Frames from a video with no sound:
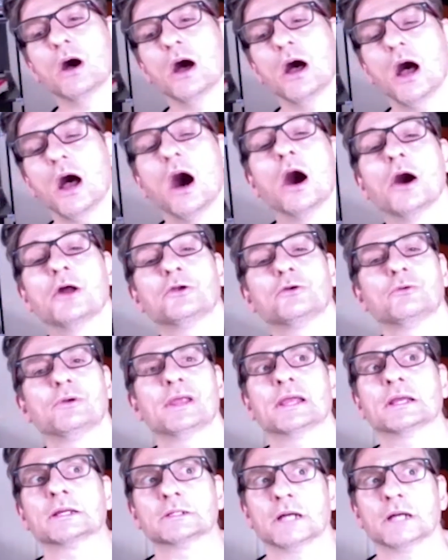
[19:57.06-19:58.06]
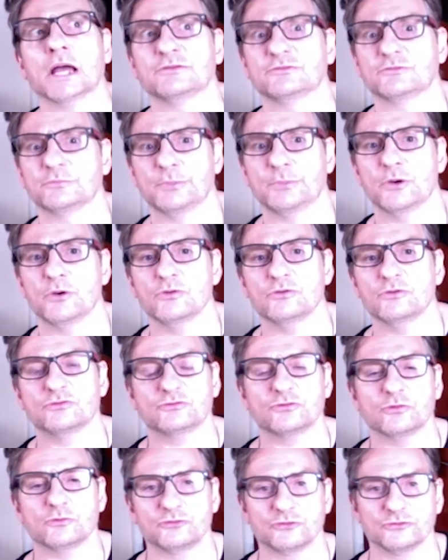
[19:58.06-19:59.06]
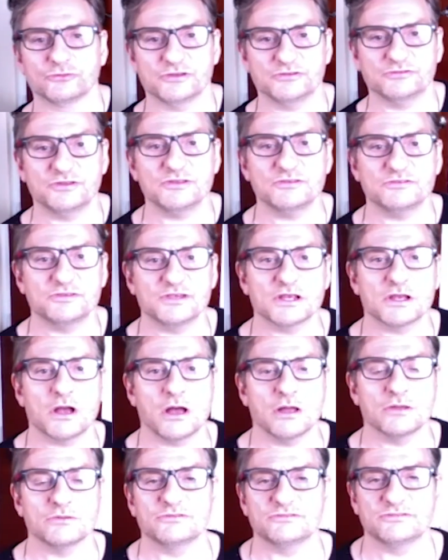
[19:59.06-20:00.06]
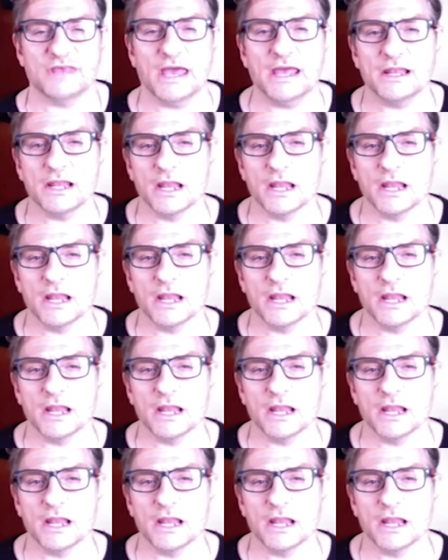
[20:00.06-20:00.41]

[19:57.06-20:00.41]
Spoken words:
honoring, I suppose, social distancing on set,